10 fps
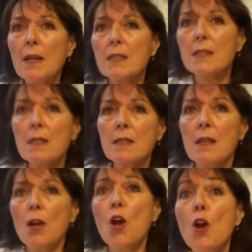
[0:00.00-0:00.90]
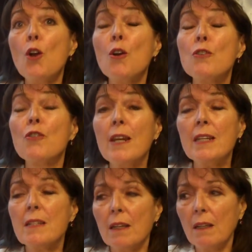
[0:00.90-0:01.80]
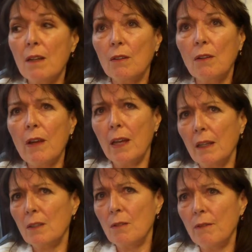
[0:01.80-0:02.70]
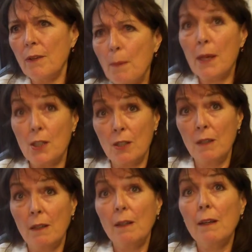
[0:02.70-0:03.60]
My sister, her training style, oh great, very patient.